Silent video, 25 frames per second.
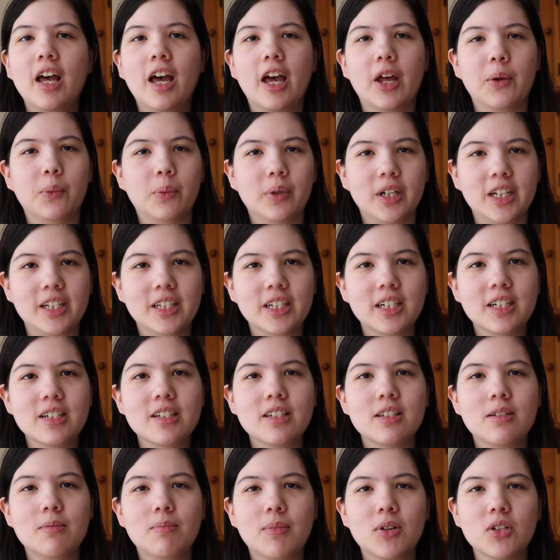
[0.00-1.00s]
and when he
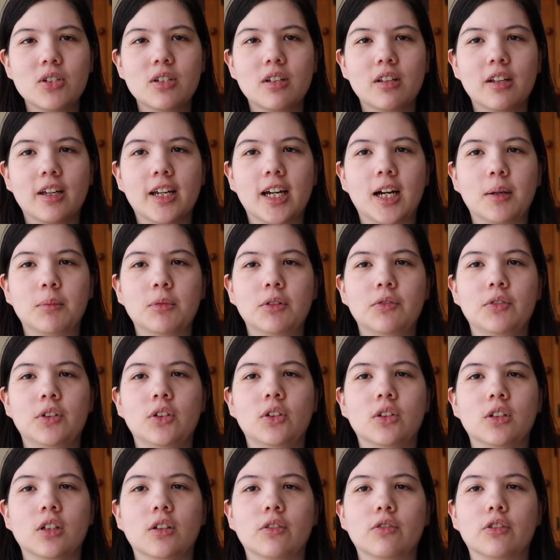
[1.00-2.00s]
does, most of the camera
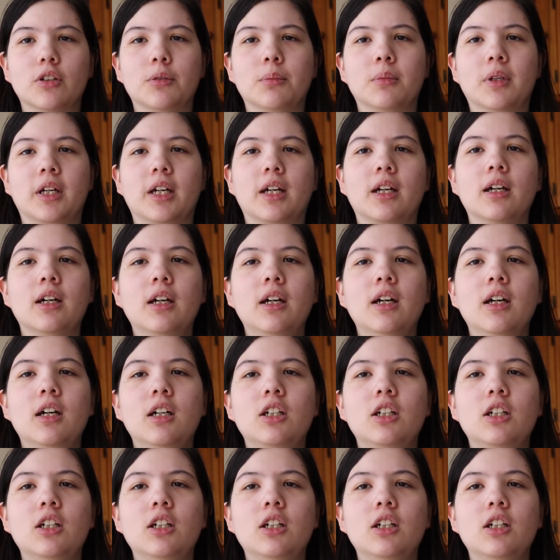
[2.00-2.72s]
views are from like